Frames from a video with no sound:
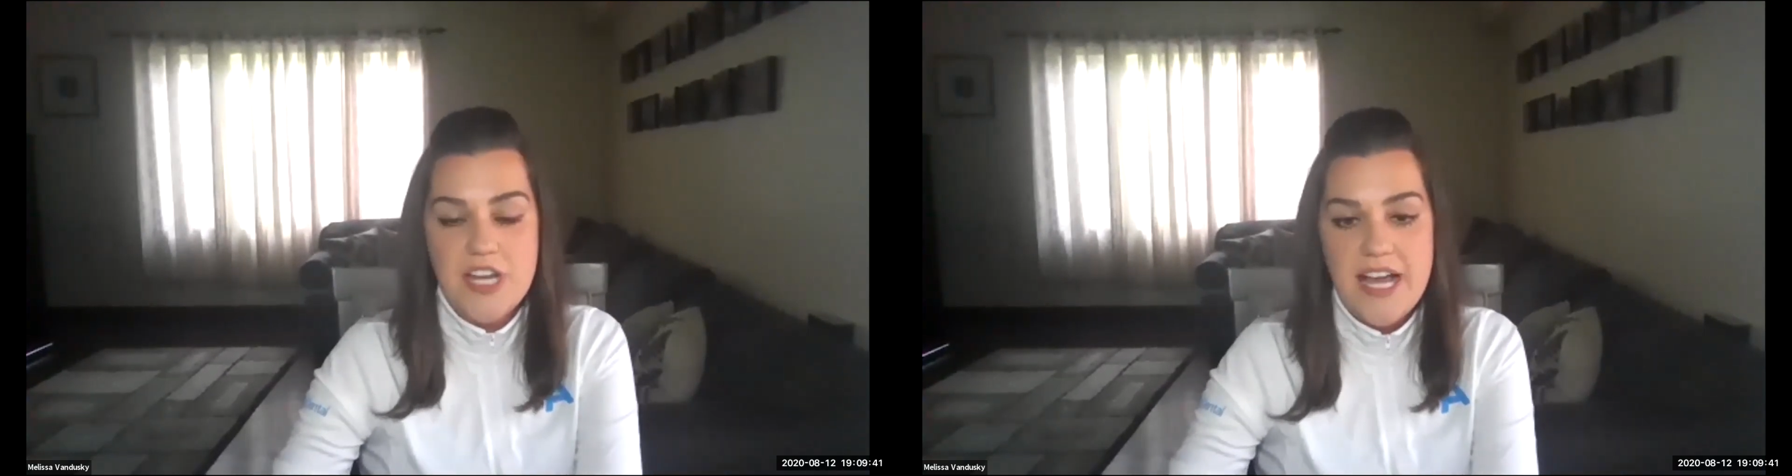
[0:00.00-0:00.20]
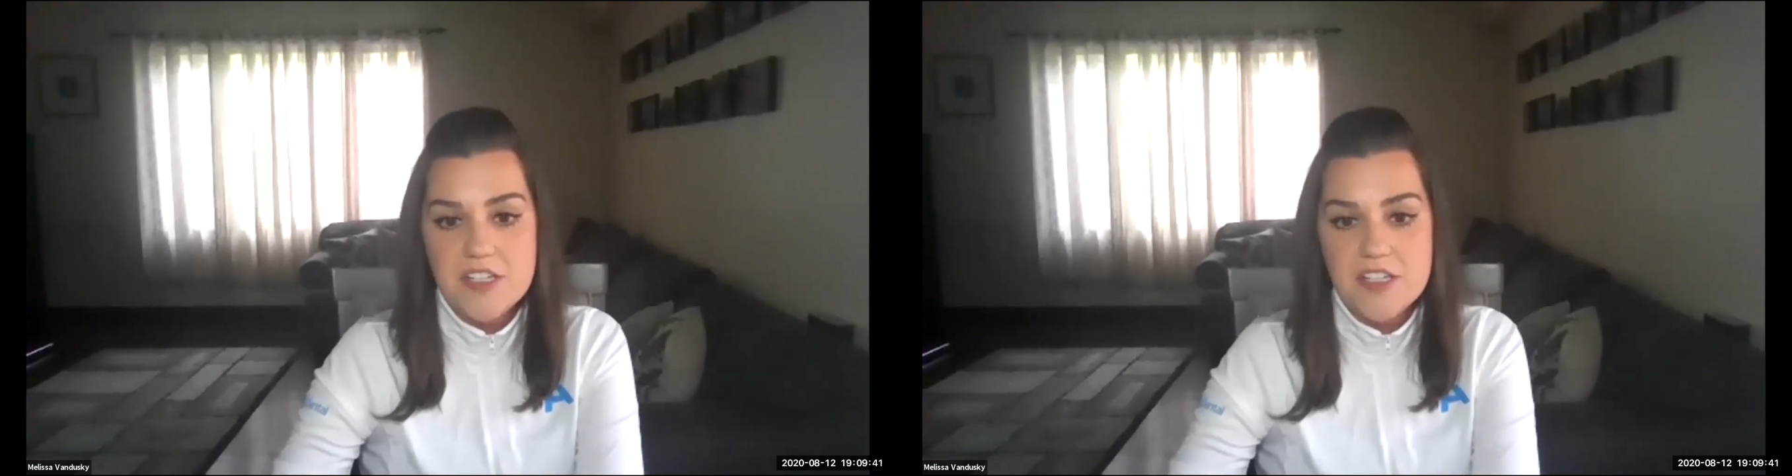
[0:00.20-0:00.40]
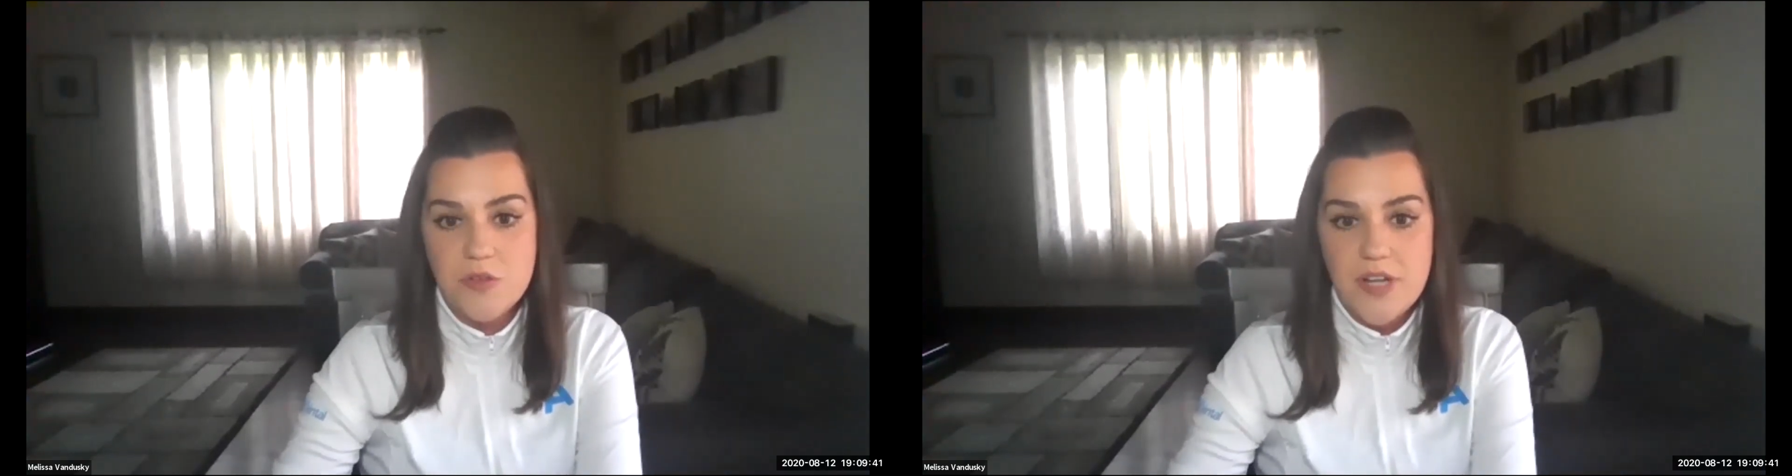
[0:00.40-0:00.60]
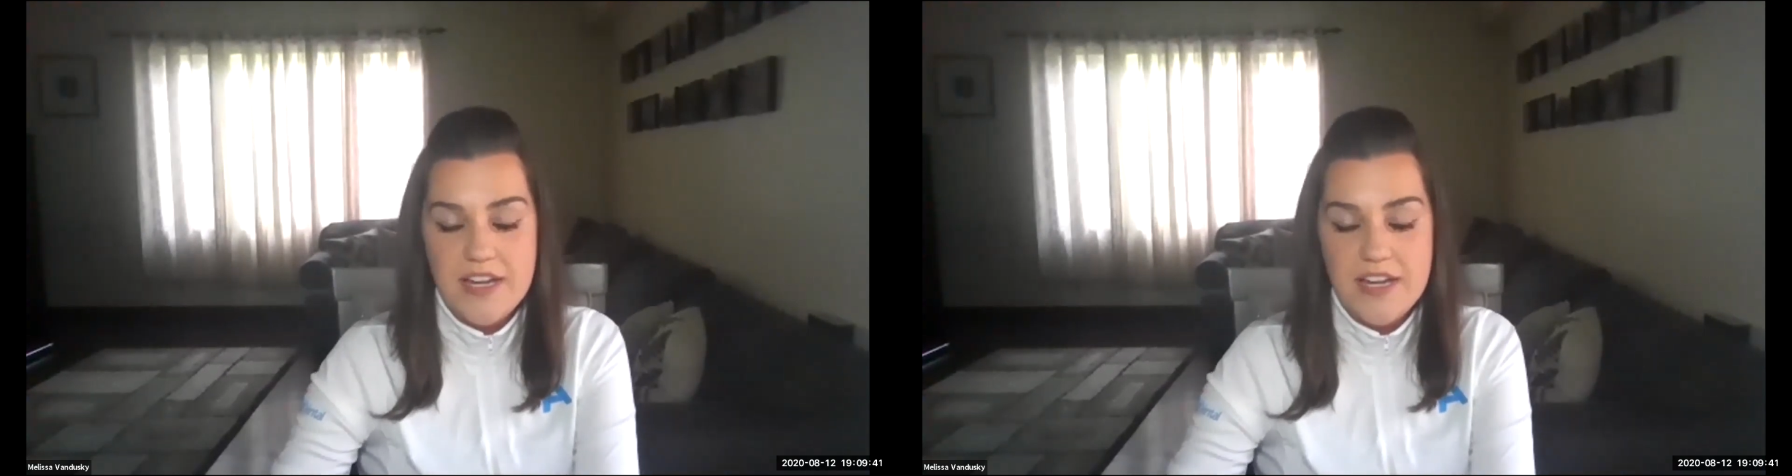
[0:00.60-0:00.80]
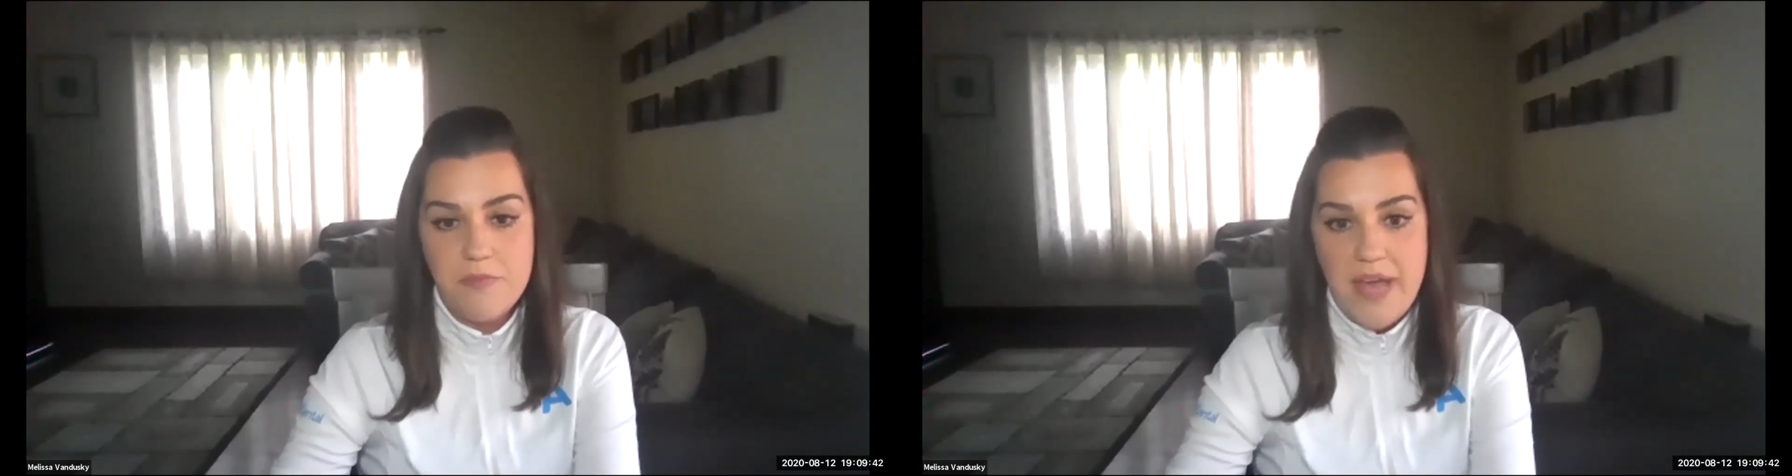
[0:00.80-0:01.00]
how did you
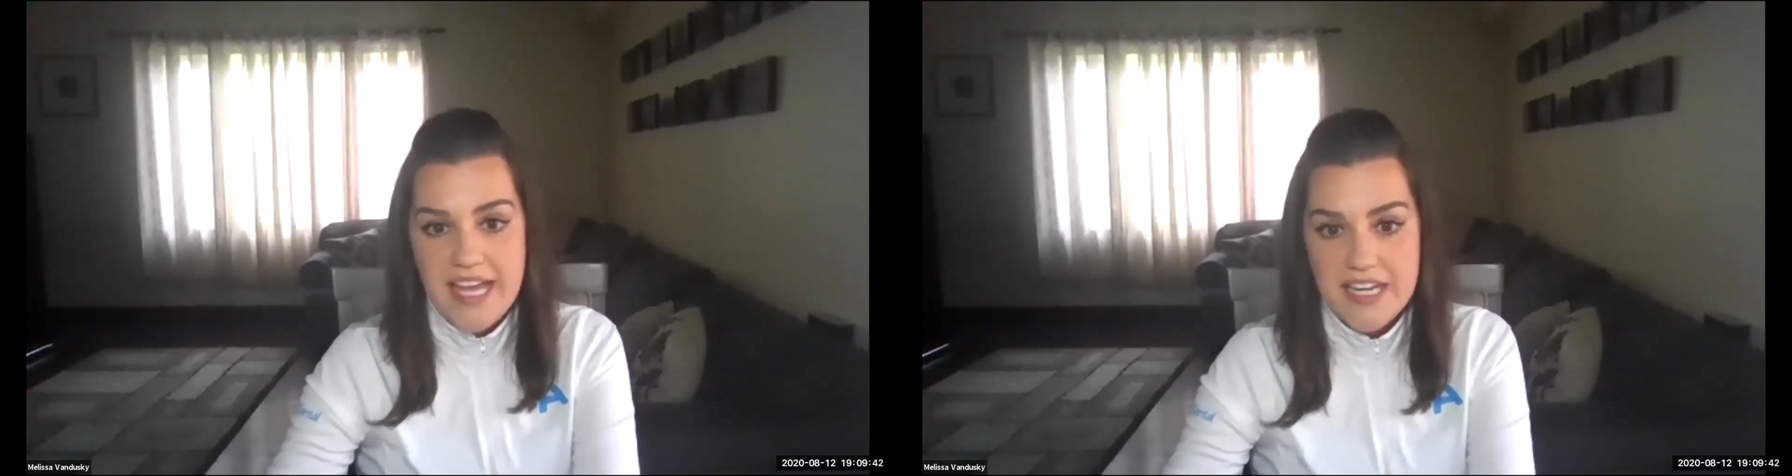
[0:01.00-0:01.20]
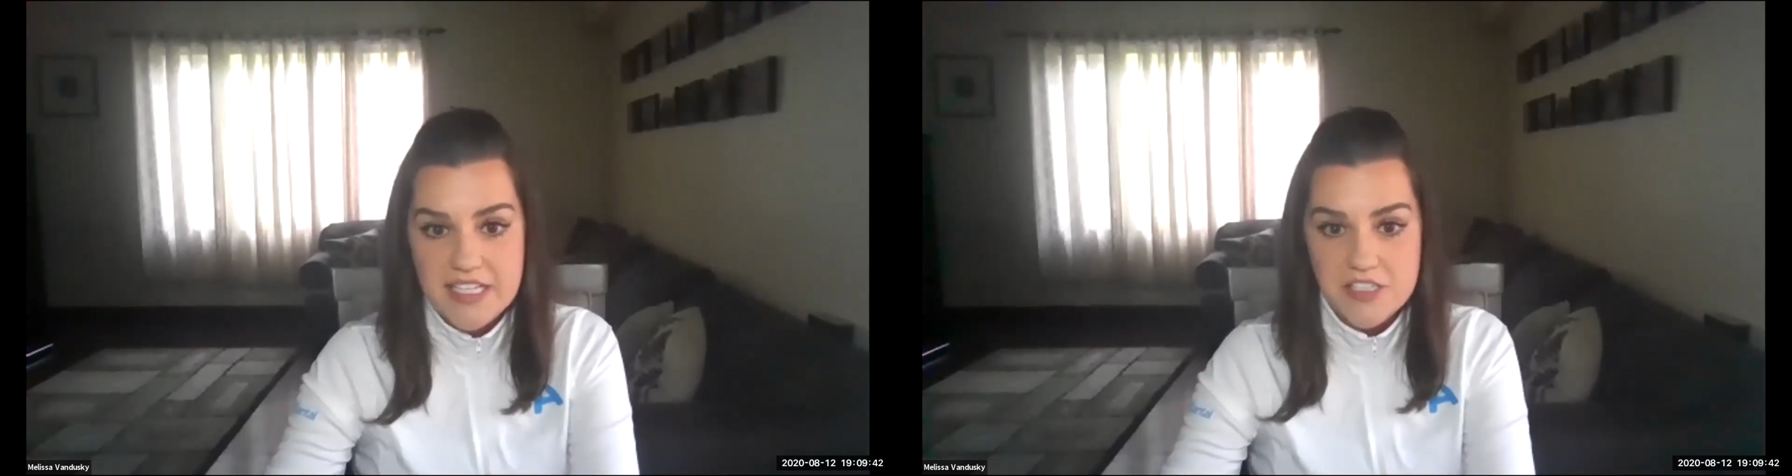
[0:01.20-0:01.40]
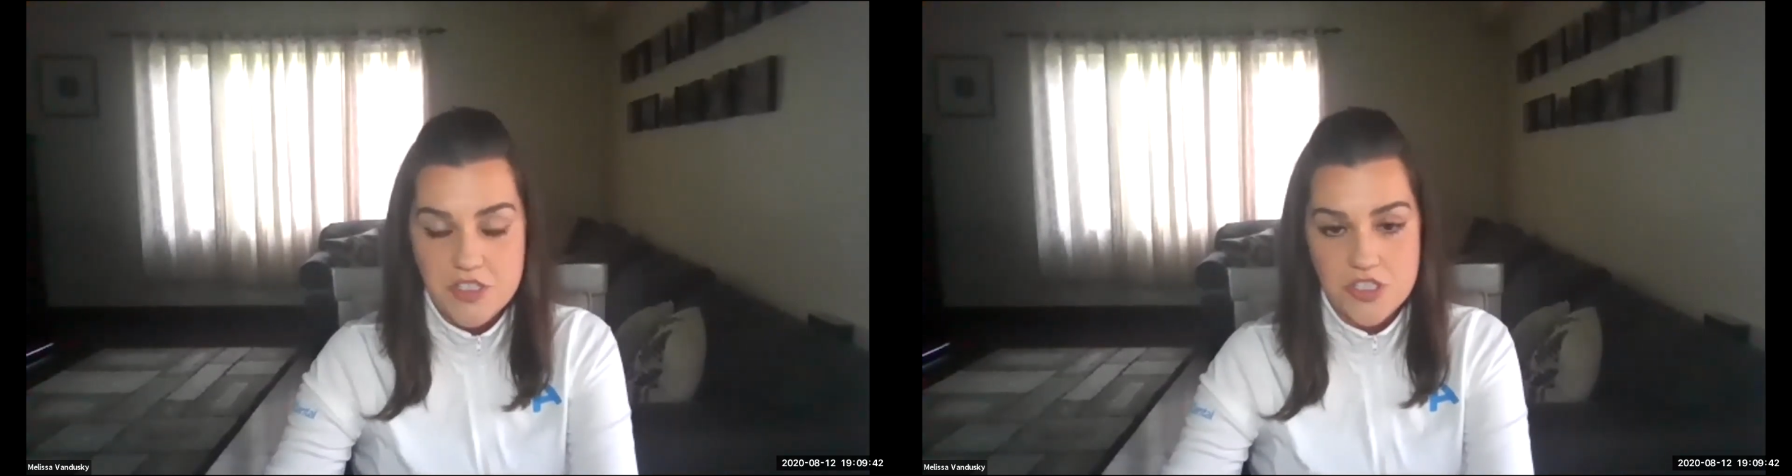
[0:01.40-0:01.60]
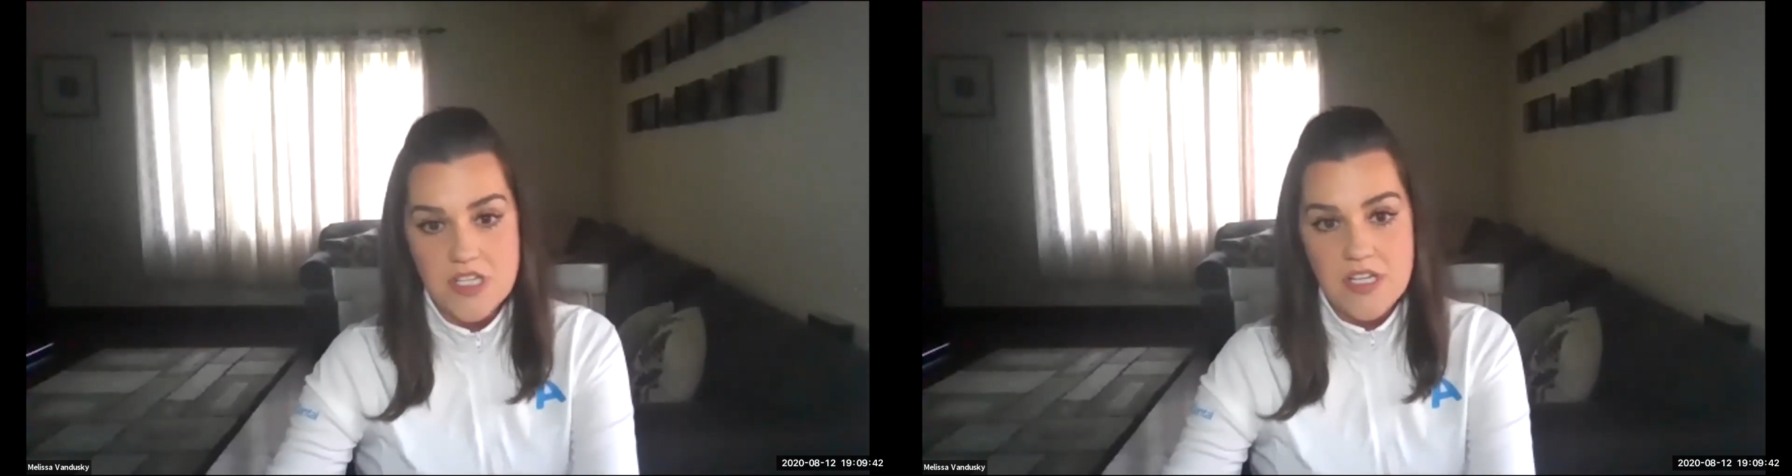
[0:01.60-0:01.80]
kind of manage